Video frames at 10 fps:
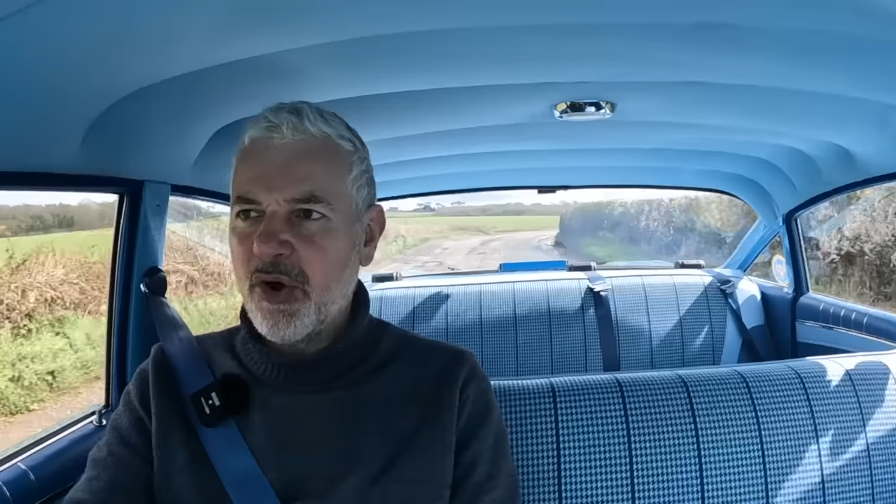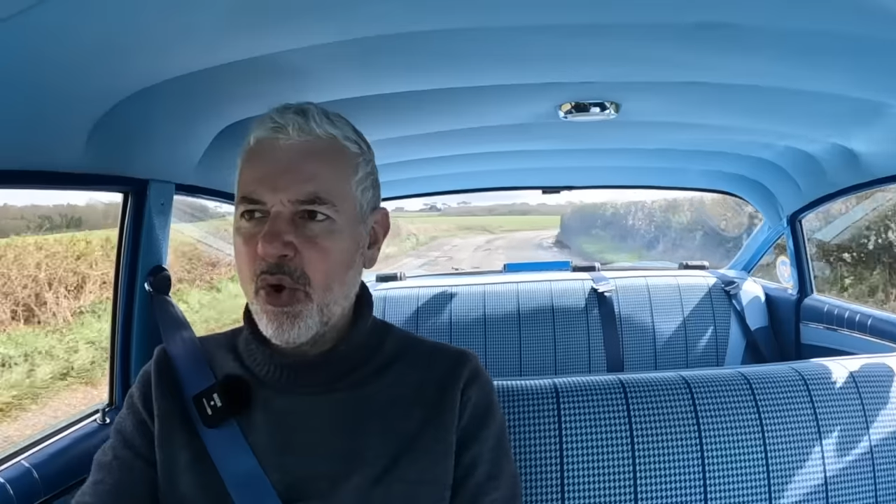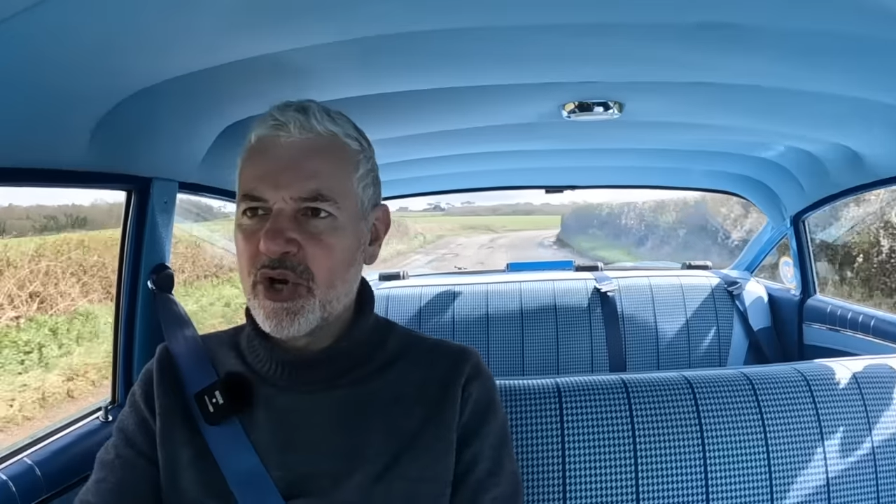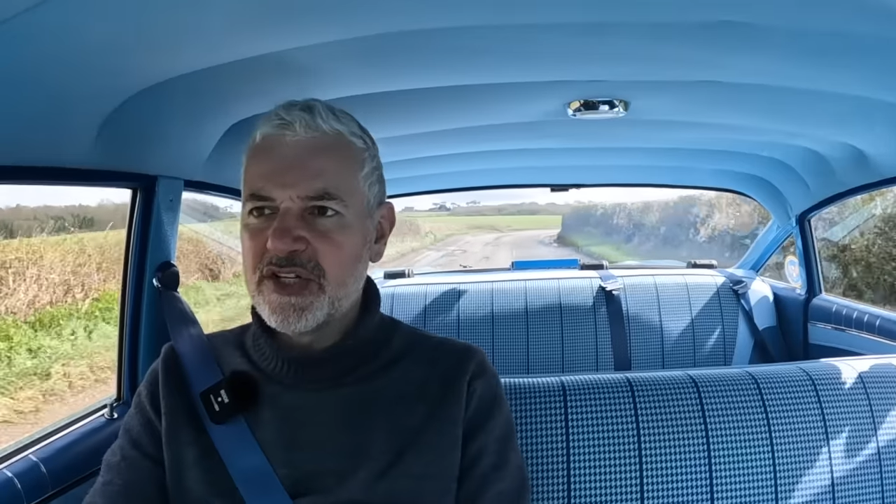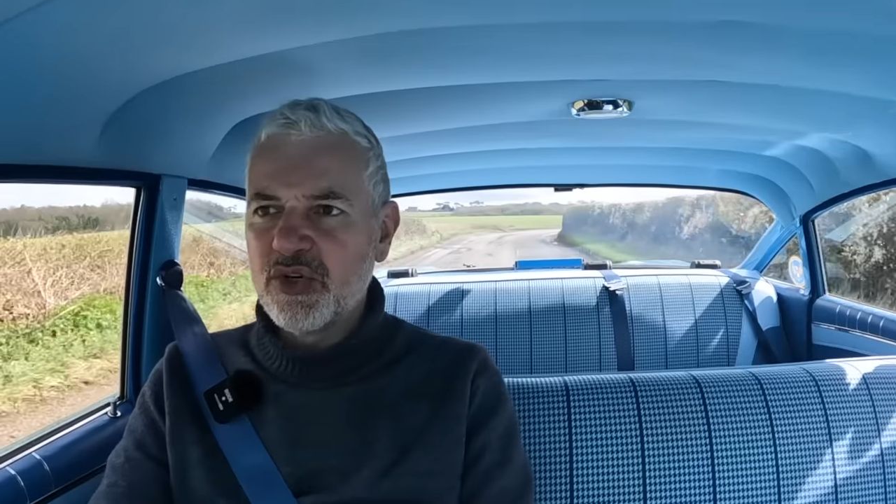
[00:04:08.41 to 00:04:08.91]

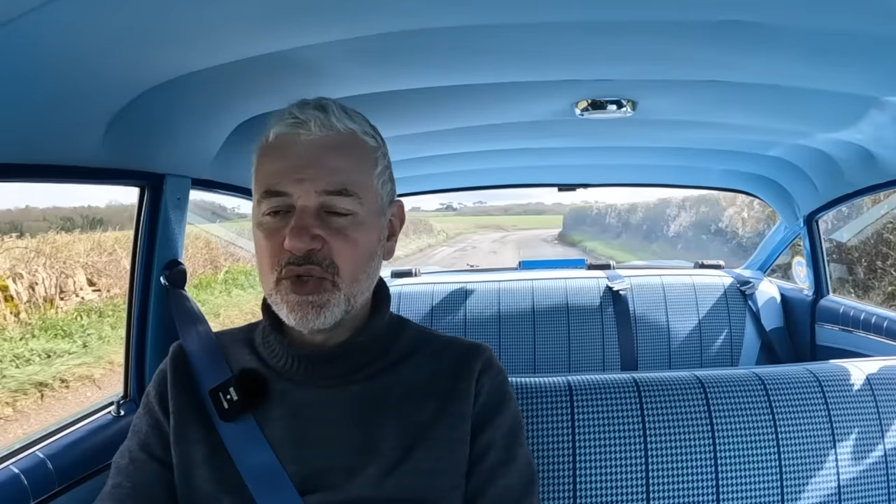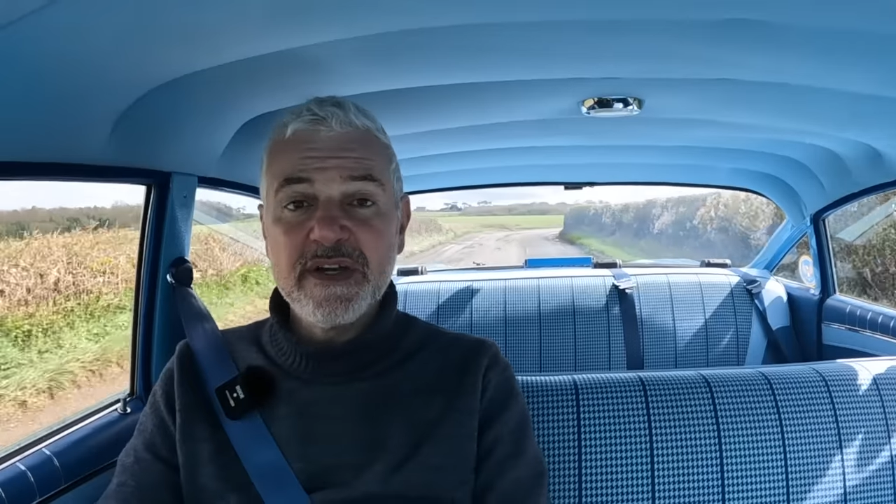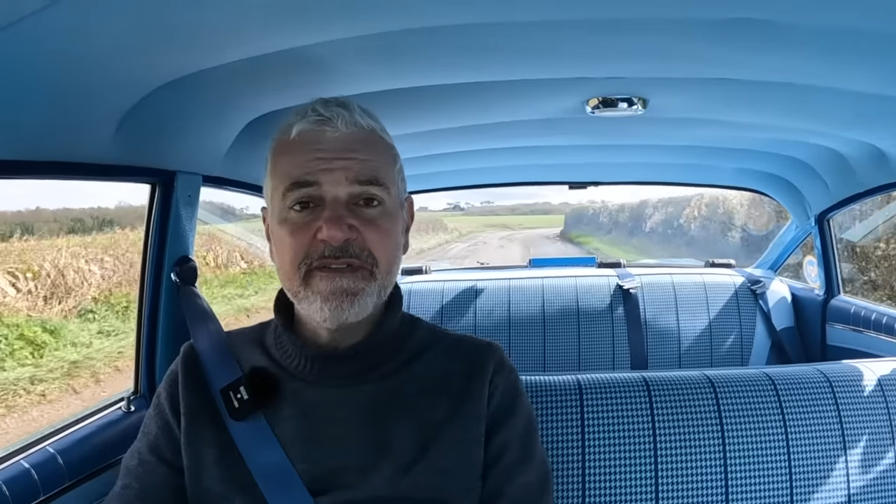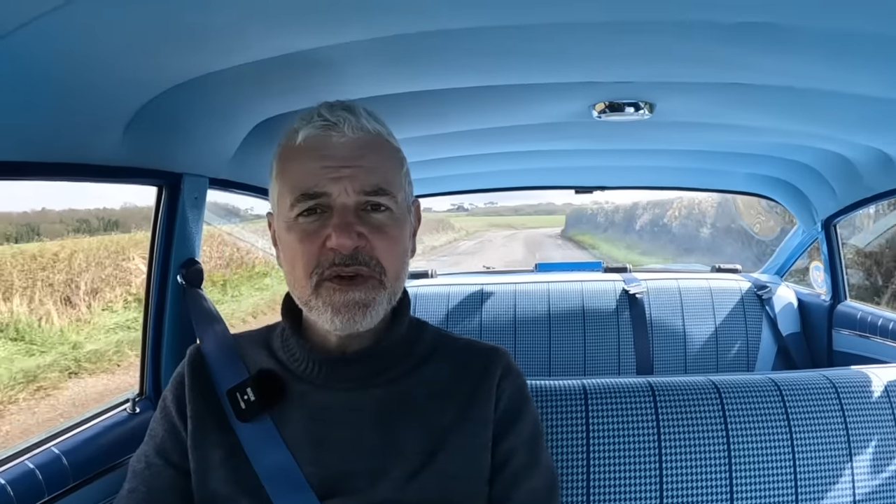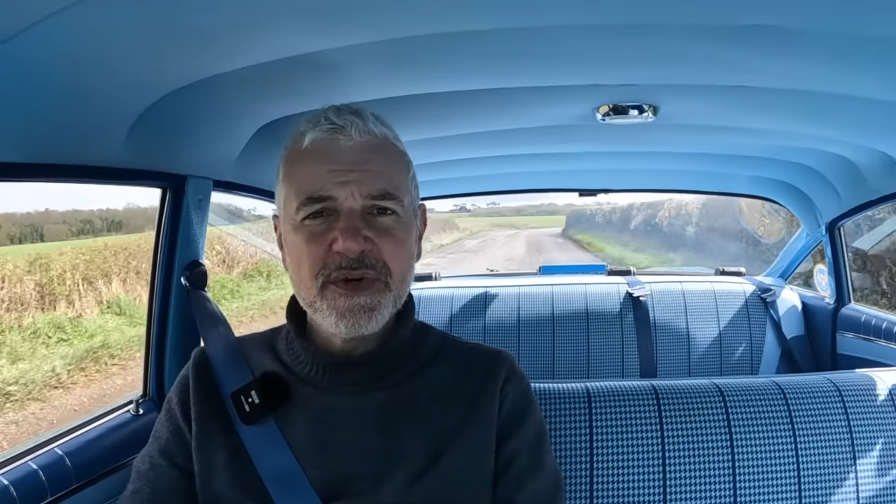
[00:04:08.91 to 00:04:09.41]
All in all,
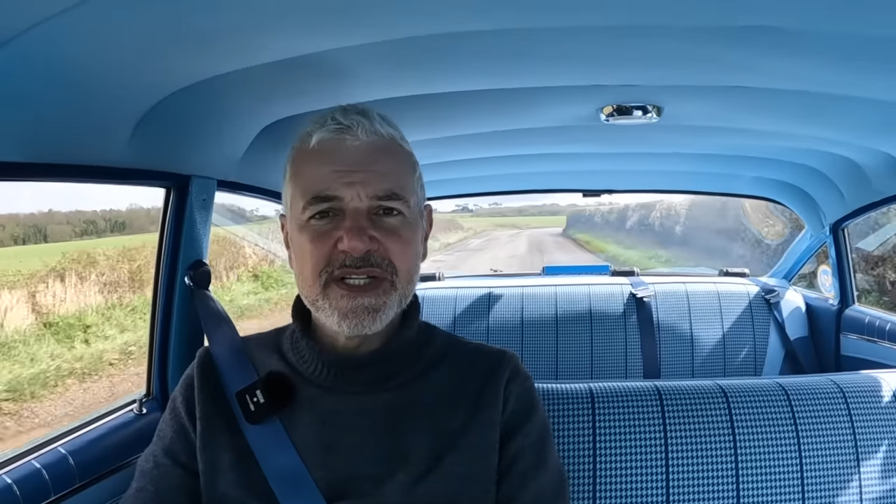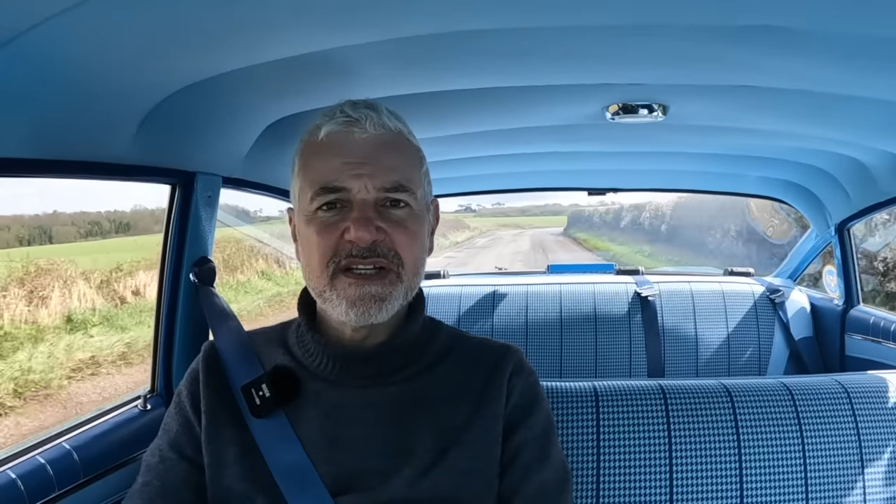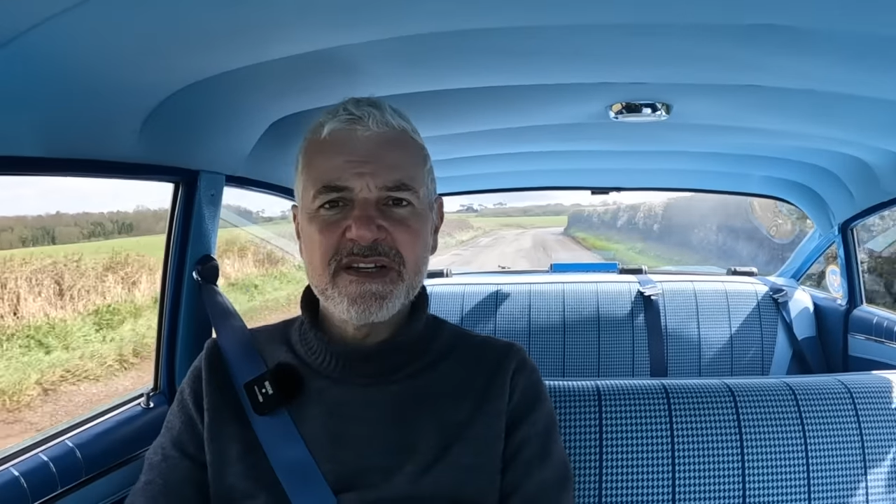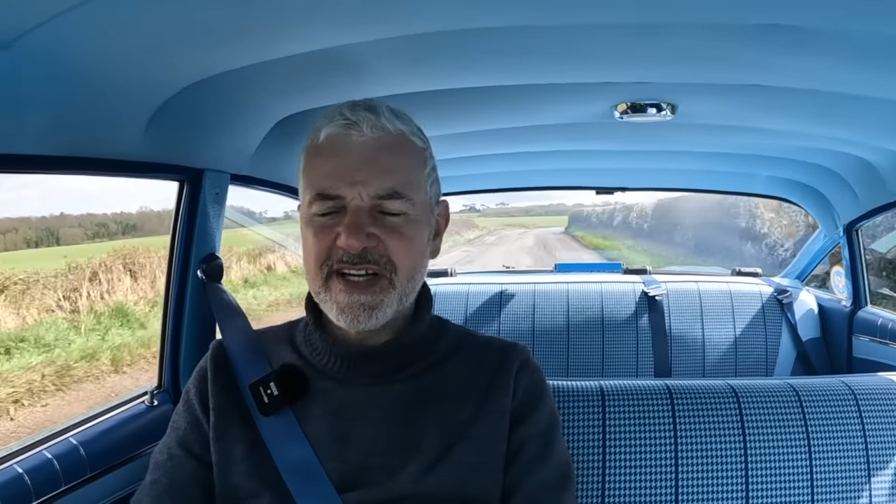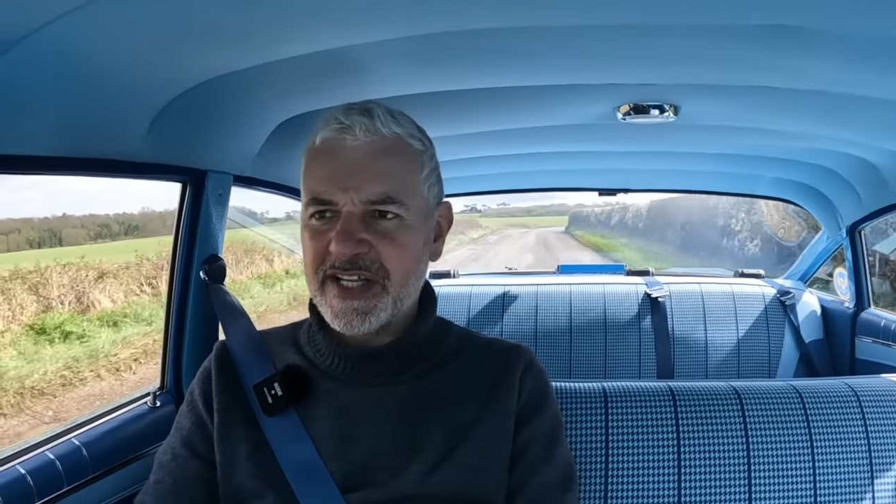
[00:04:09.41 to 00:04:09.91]
if you were to
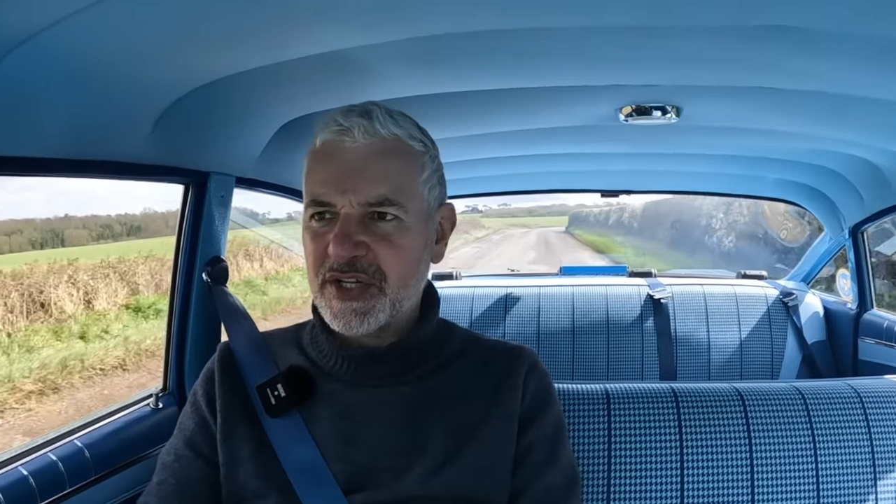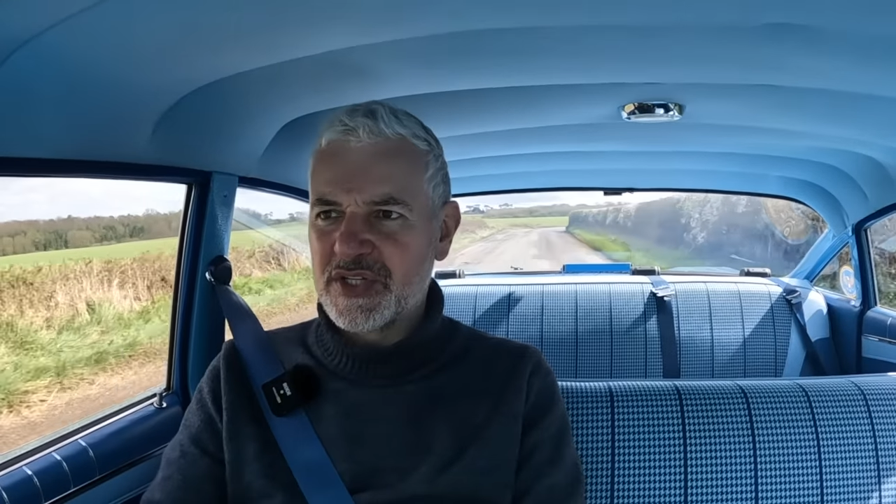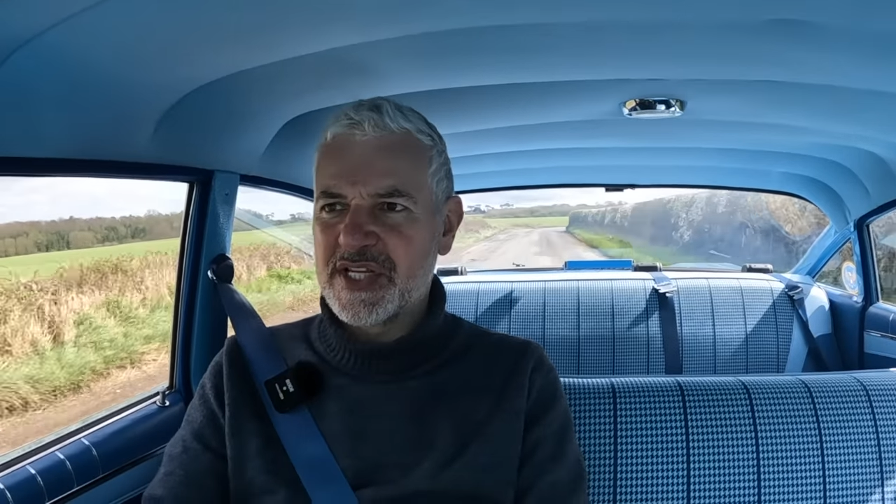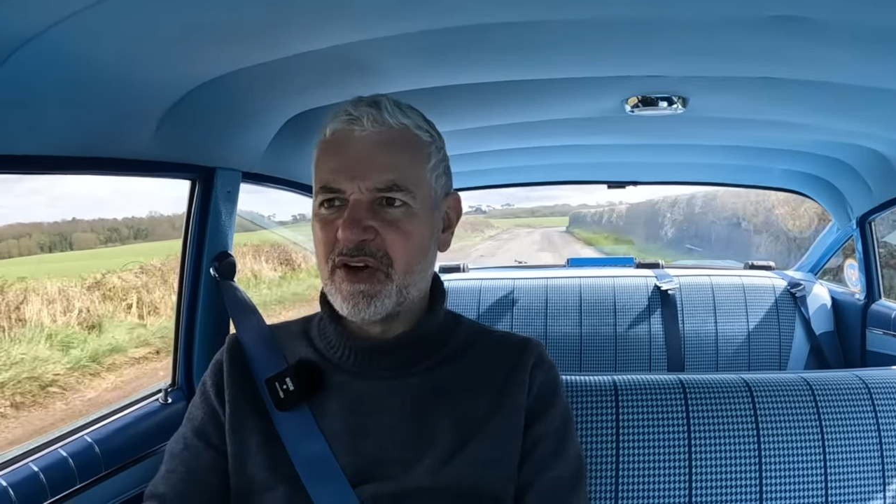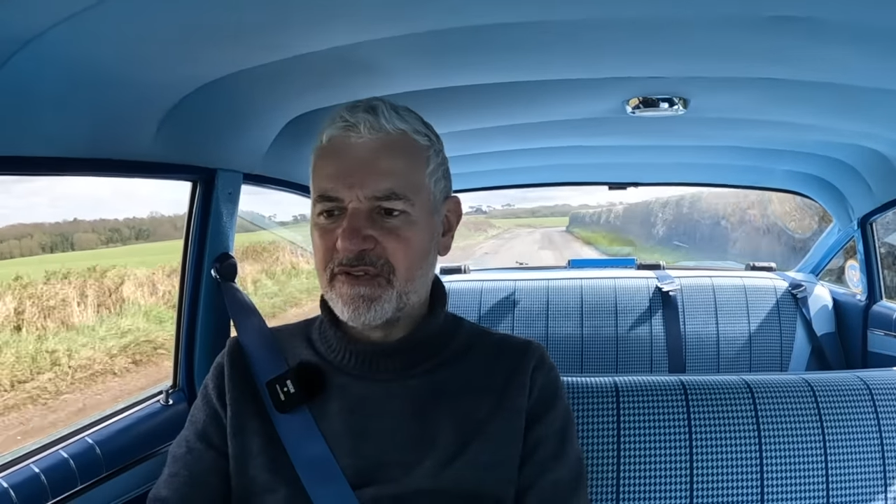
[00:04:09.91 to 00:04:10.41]
do it
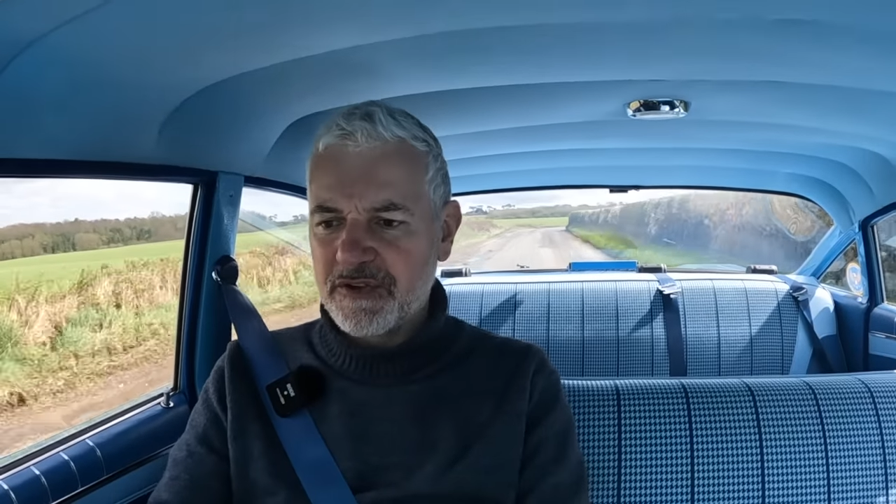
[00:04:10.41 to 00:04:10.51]
yourself,